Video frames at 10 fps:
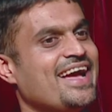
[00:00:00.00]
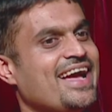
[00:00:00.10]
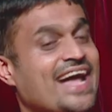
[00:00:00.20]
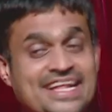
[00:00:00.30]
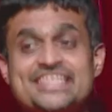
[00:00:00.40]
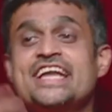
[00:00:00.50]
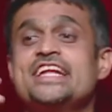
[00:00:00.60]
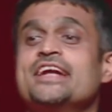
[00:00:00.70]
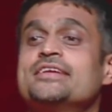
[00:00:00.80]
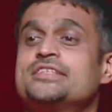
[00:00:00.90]
And then he
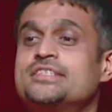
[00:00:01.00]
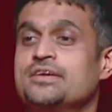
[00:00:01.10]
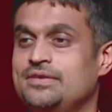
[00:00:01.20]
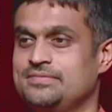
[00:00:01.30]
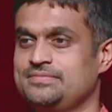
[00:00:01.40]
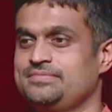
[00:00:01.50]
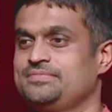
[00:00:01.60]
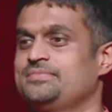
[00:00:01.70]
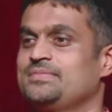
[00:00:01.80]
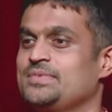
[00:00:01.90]
understood.
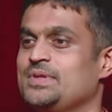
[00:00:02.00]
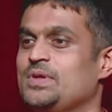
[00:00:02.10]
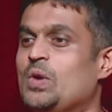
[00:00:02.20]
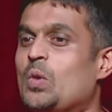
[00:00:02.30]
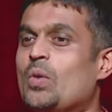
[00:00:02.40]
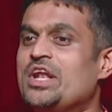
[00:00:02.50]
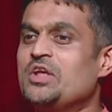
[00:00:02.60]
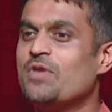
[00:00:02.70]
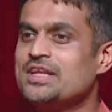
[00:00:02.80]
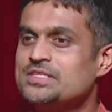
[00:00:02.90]
When he
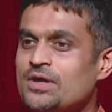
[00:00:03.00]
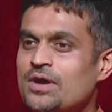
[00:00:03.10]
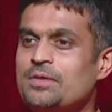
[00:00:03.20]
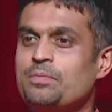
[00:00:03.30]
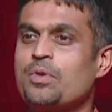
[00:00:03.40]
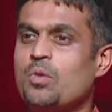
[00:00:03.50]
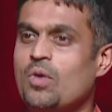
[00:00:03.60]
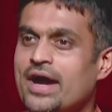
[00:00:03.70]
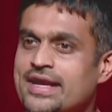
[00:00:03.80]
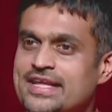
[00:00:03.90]
went on
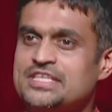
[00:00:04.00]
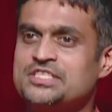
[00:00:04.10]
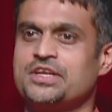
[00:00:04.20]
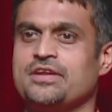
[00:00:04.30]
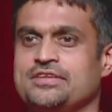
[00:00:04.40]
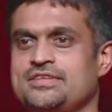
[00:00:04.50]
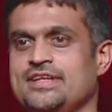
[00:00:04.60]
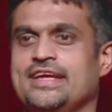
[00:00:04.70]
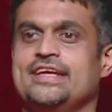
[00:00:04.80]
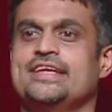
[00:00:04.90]
providing
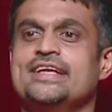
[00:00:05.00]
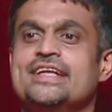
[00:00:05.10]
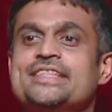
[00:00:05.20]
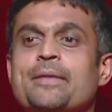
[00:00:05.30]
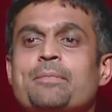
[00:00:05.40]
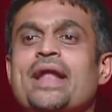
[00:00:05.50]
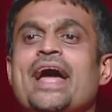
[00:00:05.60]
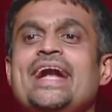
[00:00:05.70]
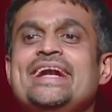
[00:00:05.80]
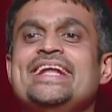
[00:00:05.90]
generously, the
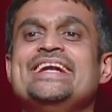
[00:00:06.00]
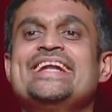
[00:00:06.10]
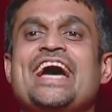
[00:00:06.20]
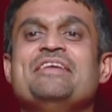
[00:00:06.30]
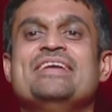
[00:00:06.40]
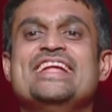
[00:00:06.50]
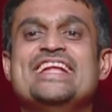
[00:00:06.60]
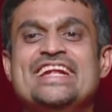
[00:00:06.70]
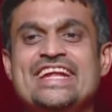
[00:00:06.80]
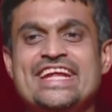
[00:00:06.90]
plant didn't have any
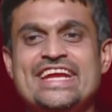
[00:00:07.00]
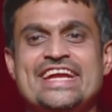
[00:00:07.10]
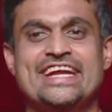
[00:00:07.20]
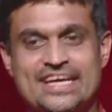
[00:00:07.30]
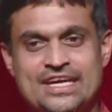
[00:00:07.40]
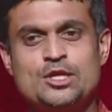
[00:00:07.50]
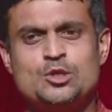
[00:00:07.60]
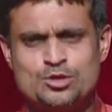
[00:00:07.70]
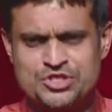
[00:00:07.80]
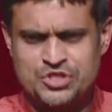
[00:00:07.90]
need
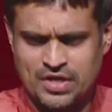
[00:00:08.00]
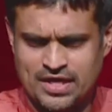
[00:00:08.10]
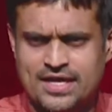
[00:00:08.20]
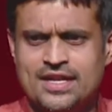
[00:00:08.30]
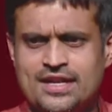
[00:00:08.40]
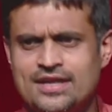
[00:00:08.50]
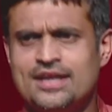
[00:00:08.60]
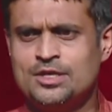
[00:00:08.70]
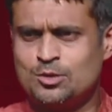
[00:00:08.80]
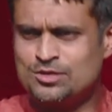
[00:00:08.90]
to struggle,
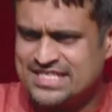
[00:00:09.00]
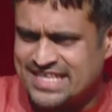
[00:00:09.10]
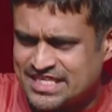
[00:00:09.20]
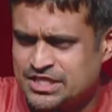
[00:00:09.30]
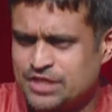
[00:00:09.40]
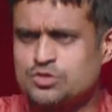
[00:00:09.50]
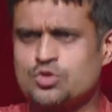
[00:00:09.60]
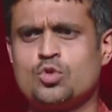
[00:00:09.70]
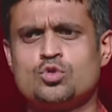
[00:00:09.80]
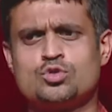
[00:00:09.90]
to stretch its
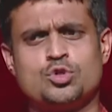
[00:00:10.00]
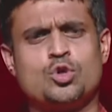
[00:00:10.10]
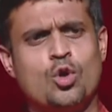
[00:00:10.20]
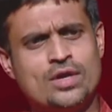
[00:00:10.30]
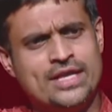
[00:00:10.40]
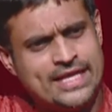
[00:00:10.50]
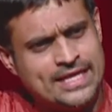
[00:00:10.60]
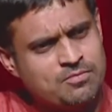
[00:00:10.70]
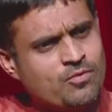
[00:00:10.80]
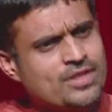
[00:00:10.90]
roots to go
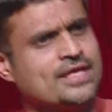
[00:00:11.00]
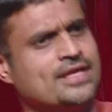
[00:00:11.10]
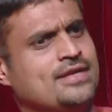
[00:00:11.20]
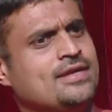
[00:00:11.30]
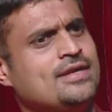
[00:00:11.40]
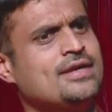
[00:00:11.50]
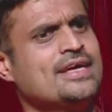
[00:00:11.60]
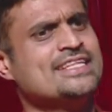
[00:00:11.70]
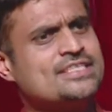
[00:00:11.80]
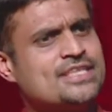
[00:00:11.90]
deep within
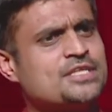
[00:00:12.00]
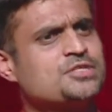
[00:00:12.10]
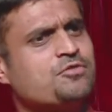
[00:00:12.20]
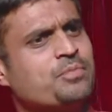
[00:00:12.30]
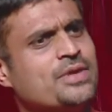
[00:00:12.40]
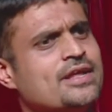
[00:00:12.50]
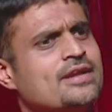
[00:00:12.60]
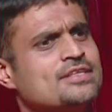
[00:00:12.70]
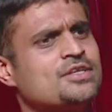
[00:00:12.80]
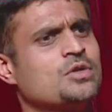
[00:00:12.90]
in search of
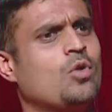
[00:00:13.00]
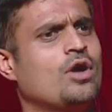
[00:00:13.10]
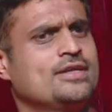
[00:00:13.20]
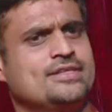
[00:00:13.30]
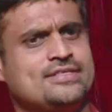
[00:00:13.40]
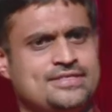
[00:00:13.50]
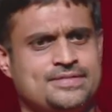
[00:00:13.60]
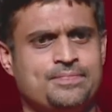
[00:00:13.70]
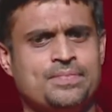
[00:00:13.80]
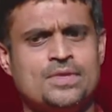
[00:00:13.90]
minerals and waters.
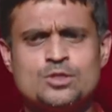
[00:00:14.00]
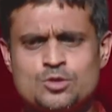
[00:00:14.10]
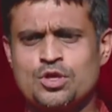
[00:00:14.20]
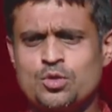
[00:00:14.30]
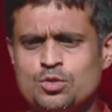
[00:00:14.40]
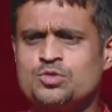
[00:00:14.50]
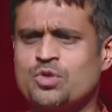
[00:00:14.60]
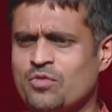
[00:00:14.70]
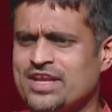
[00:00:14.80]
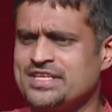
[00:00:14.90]
So the roots
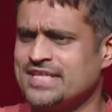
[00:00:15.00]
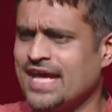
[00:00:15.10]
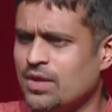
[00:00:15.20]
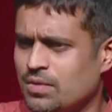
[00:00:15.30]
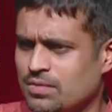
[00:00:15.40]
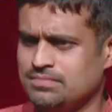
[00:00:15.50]
were very shallow.